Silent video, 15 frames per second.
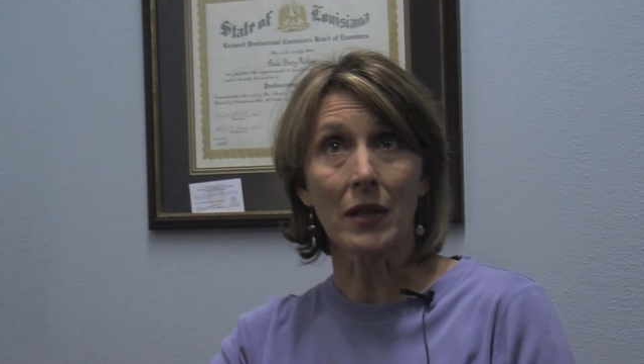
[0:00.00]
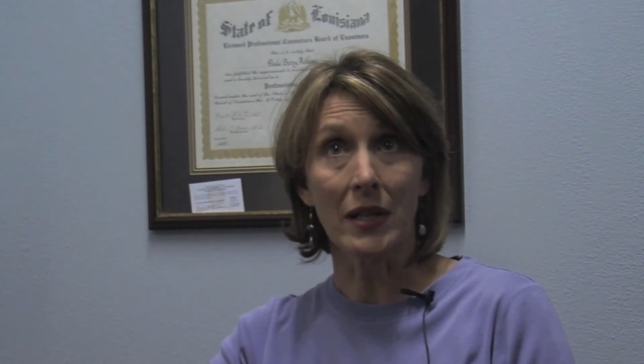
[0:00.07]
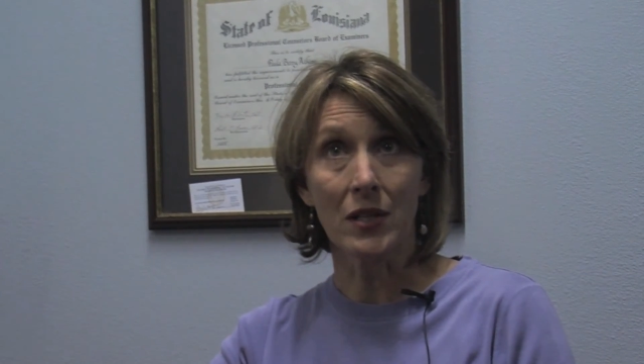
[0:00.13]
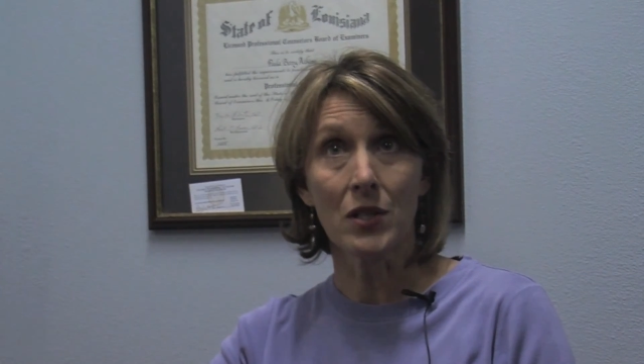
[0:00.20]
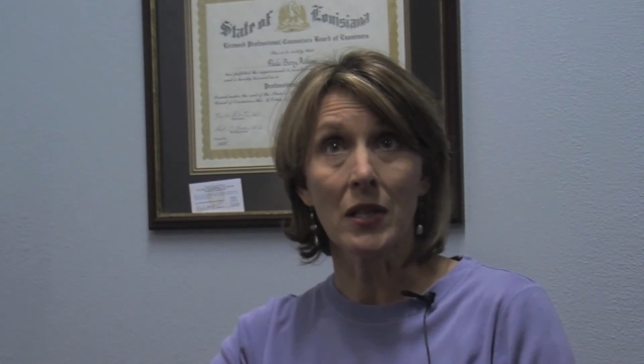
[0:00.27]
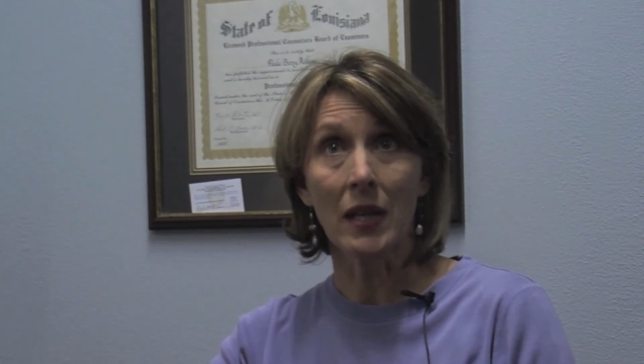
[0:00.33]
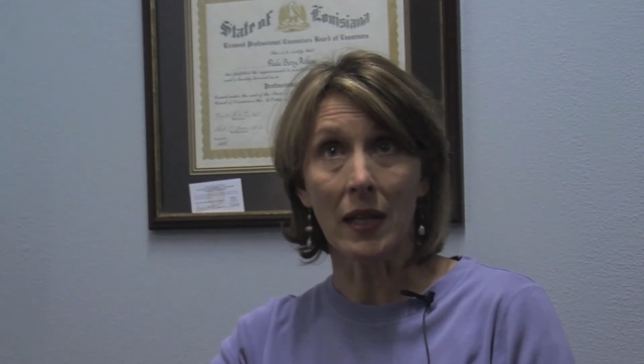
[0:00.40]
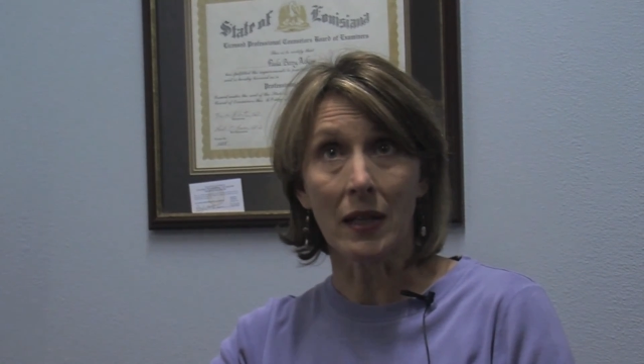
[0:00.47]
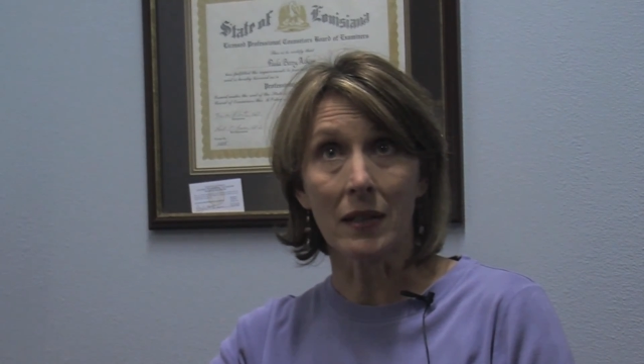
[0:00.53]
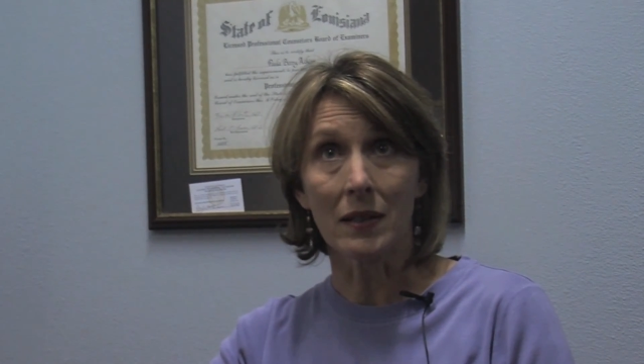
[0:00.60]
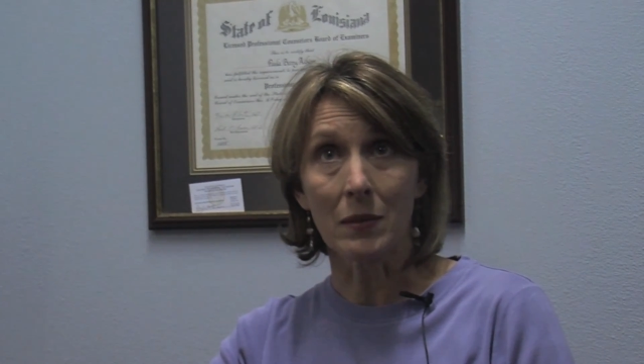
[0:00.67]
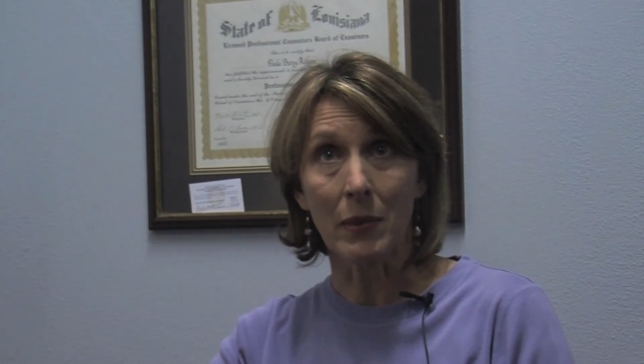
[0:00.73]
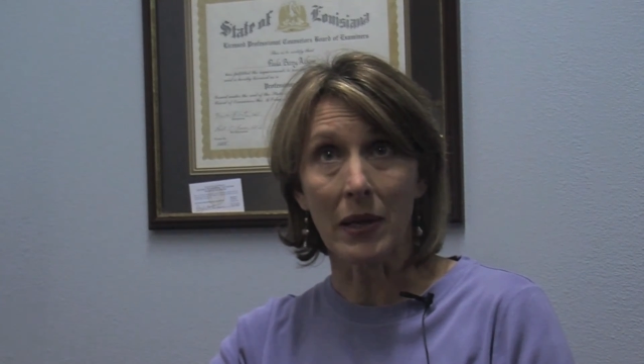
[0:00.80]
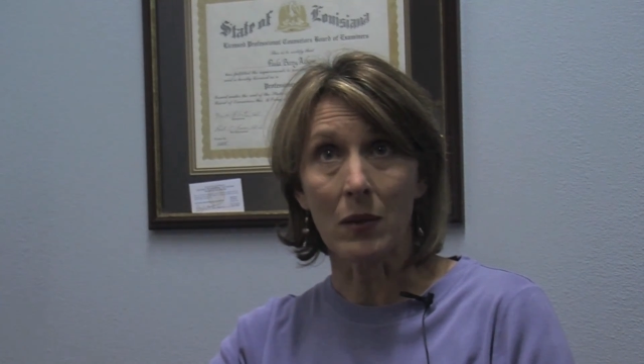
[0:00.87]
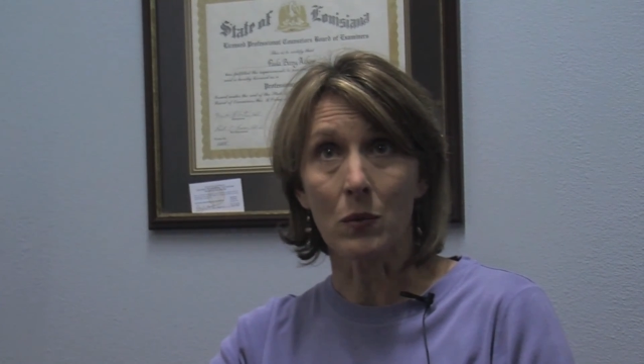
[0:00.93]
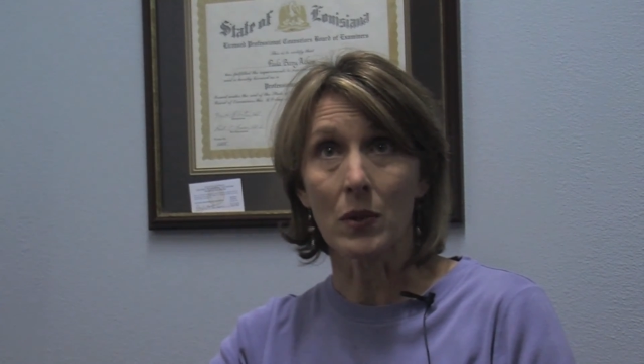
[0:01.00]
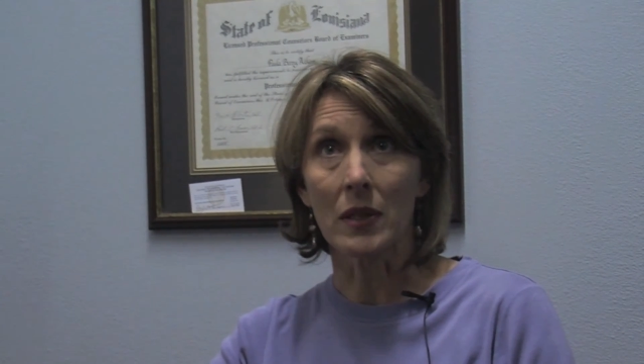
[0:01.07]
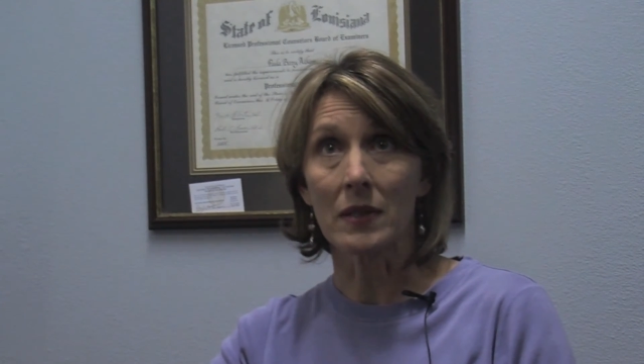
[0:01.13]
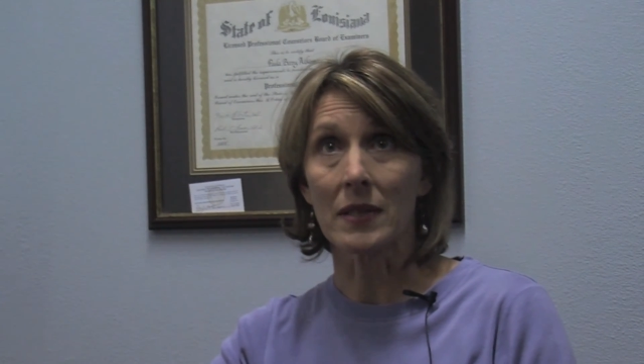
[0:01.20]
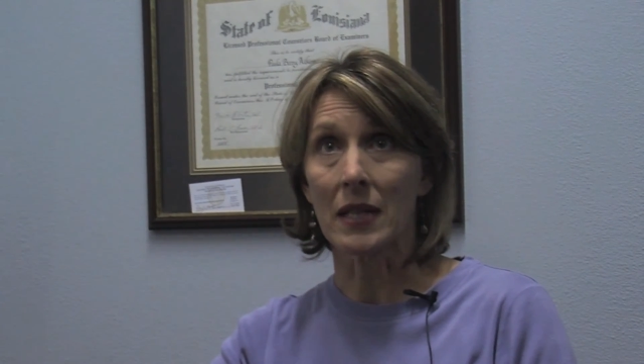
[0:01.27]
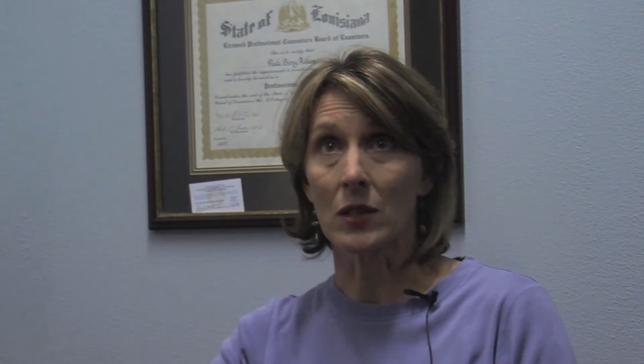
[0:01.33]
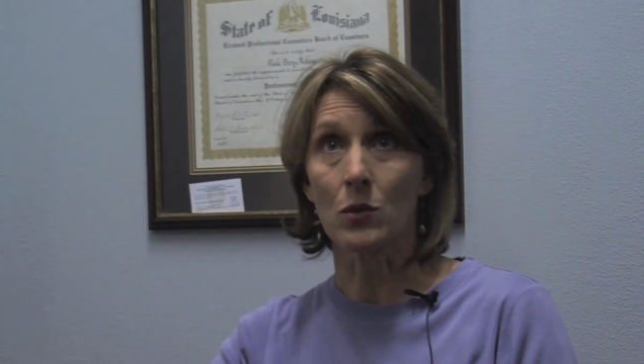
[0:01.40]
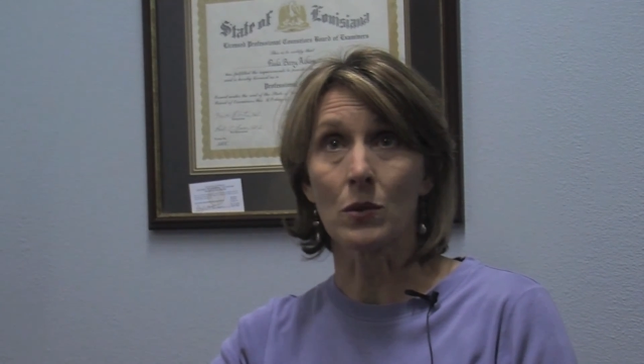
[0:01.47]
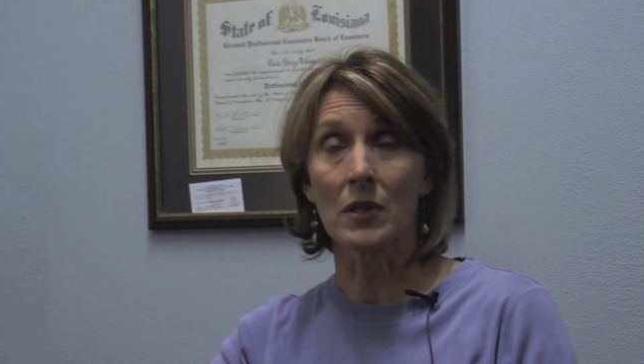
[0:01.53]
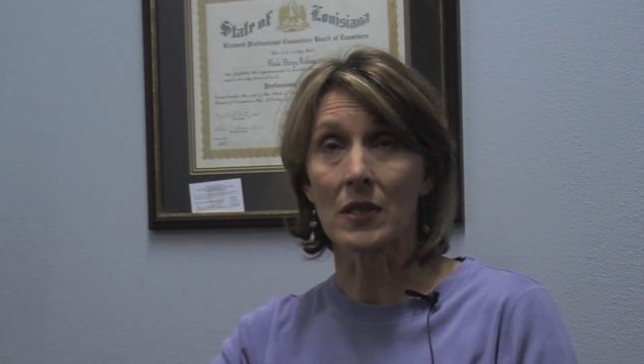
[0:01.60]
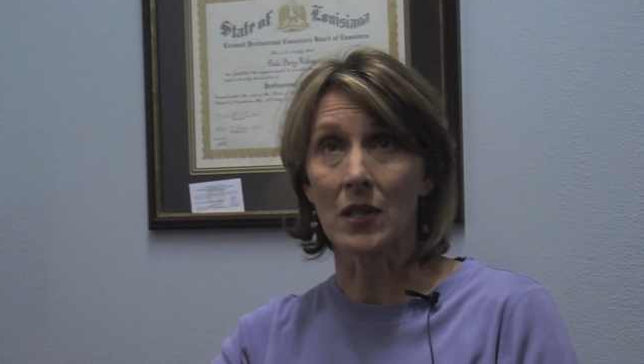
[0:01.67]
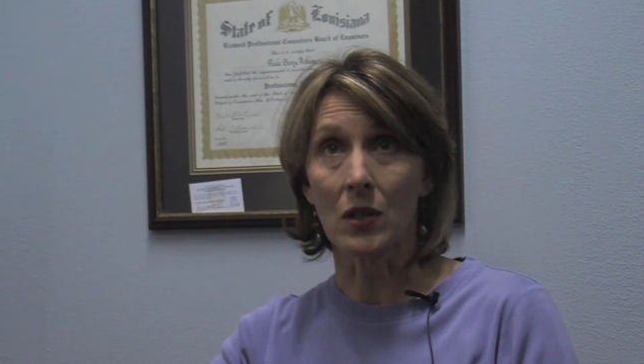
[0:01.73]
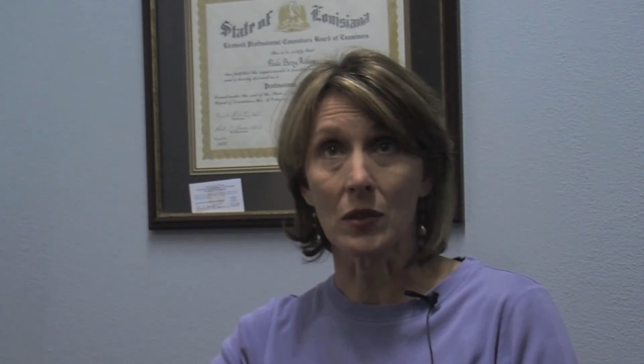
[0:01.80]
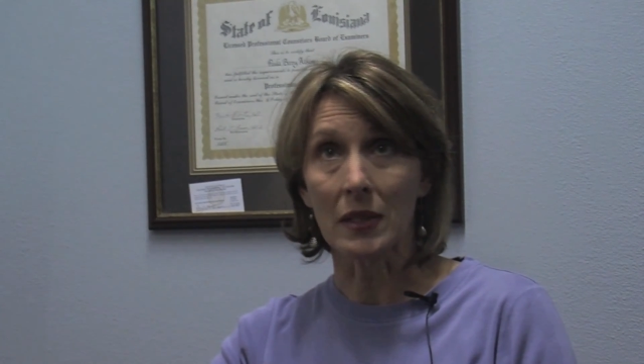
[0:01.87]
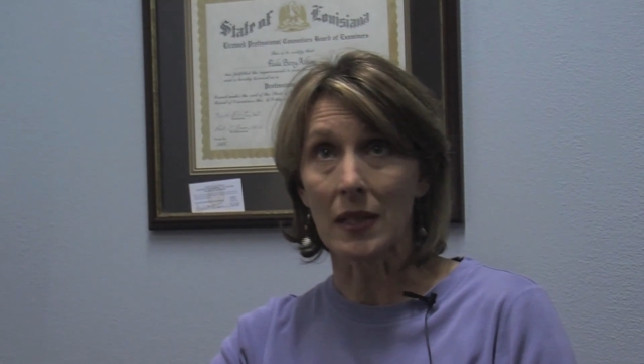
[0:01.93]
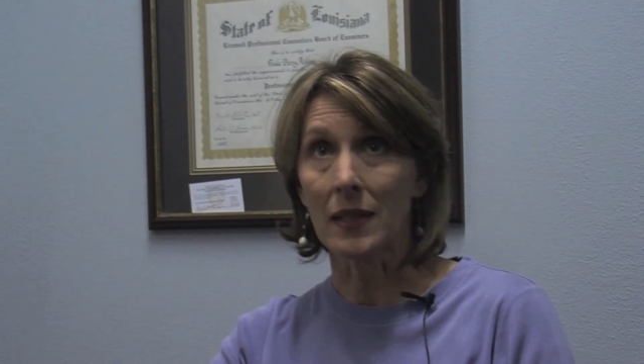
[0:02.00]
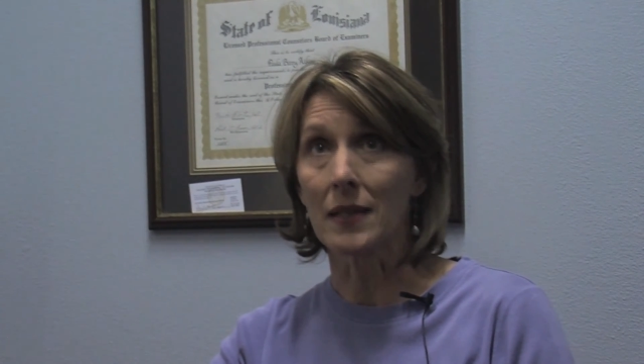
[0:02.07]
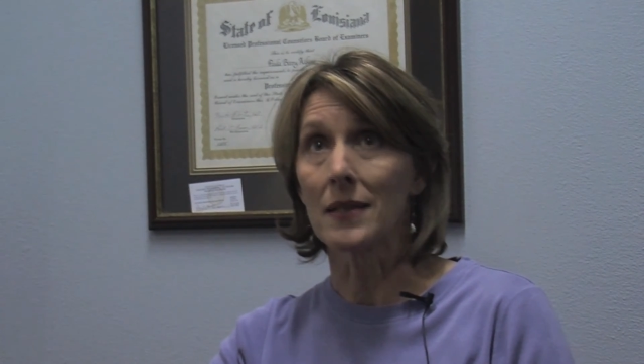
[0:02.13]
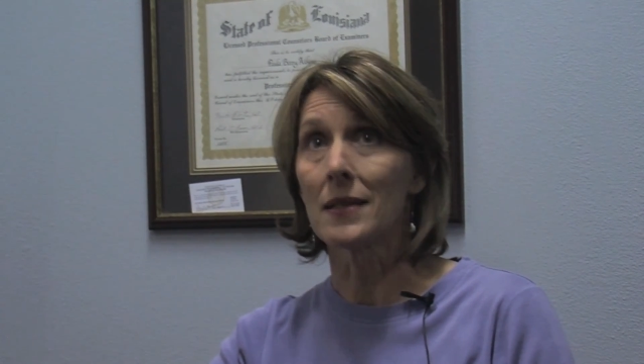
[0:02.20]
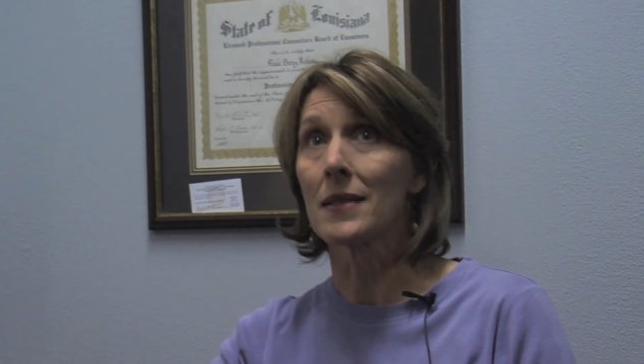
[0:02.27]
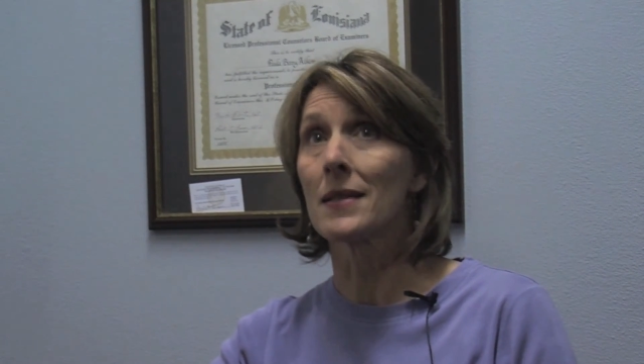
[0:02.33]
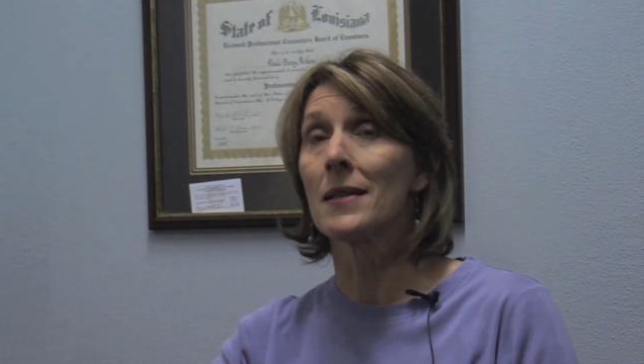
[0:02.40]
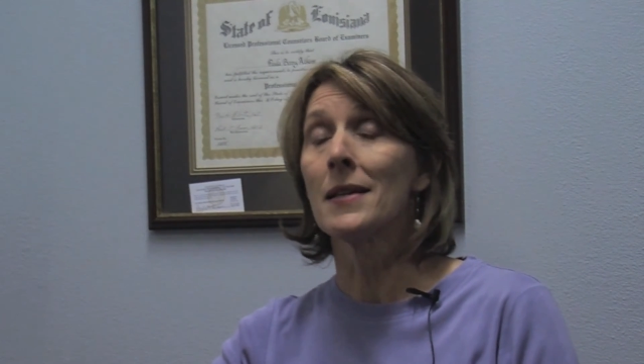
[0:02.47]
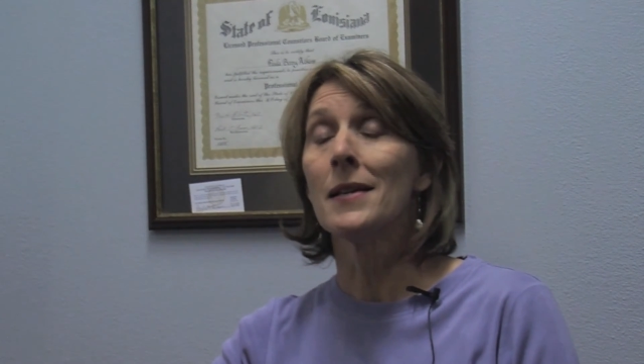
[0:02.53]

educated about what sexual assault is,